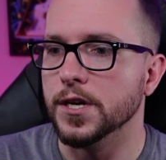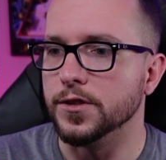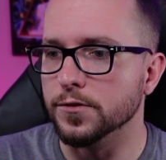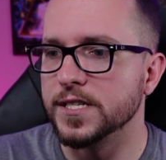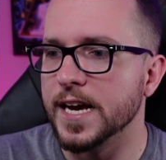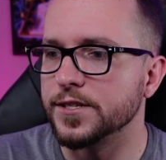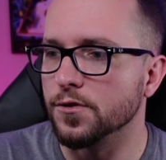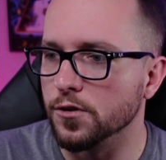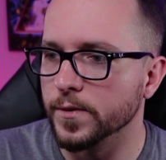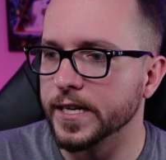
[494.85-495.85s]
Those tasks are
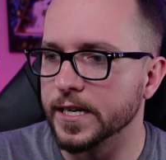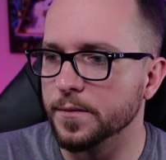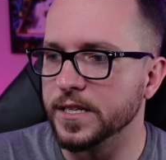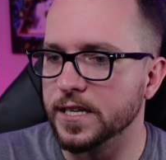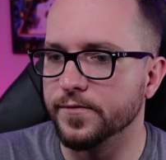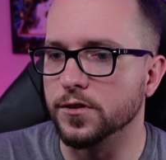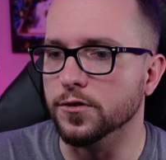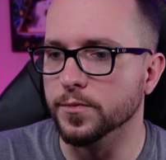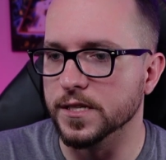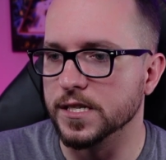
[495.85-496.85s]
already going to be
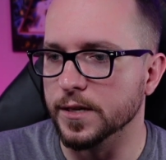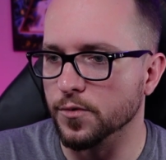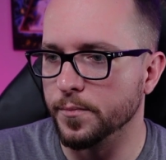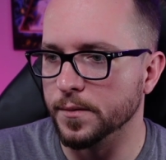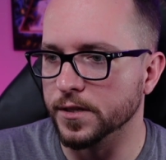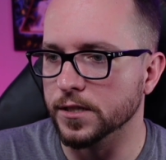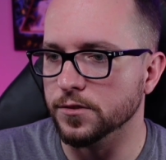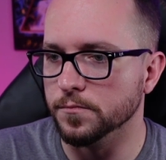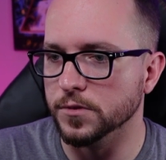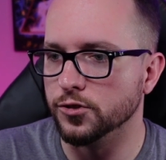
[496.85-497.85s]
difficult with a slim Republican
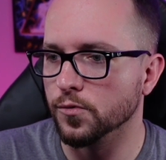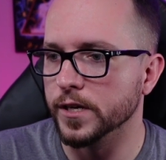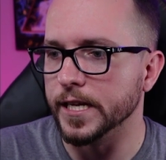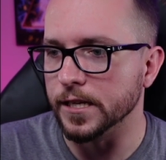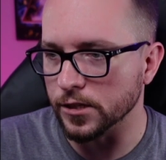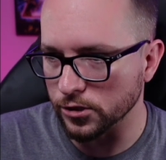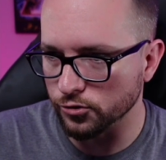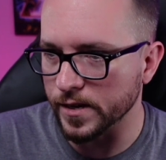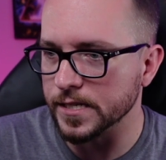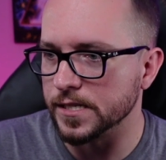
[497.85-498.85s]
majority and an
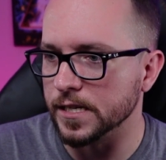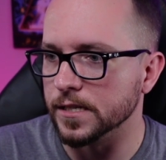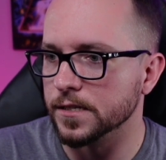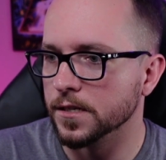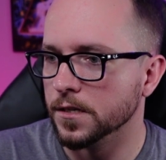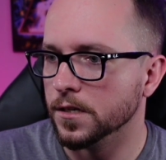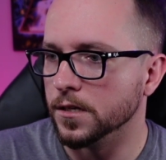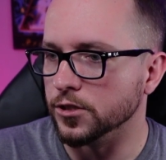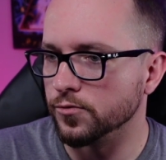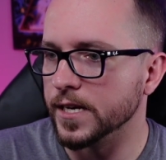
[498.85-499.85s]
intransigent
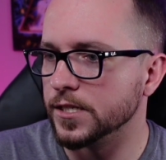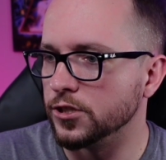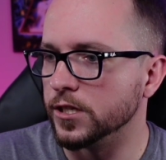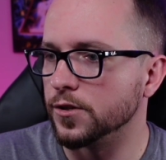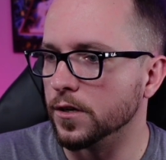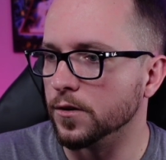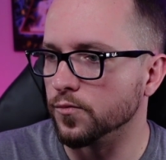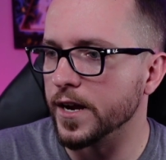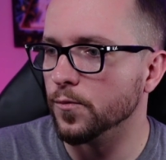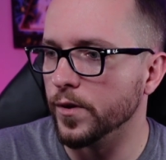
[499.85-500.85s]

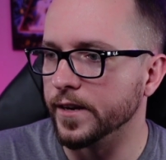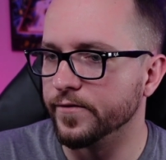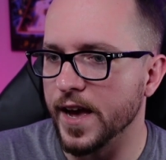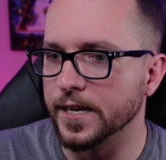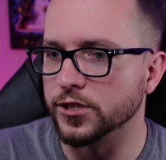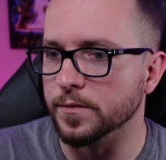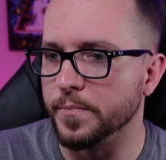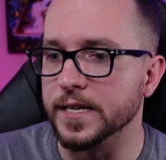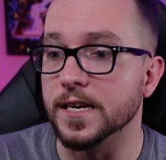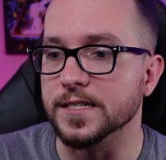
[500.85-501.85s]
right-wing faction
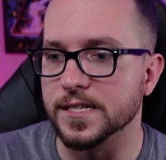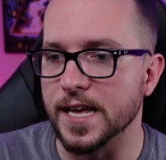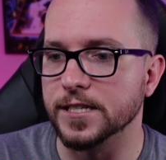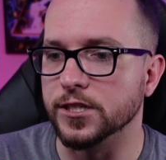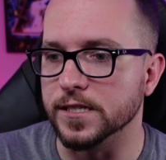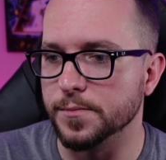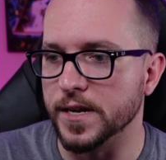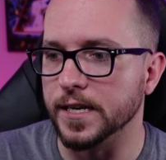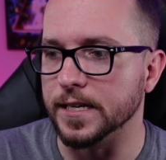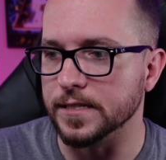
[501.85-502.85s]
bent on slashing
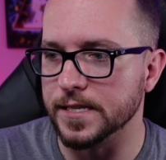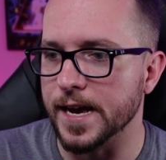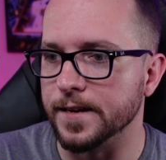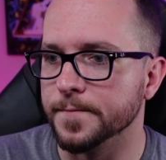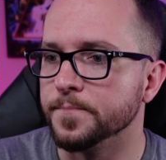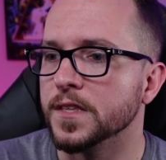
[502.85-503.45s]
spending and debt.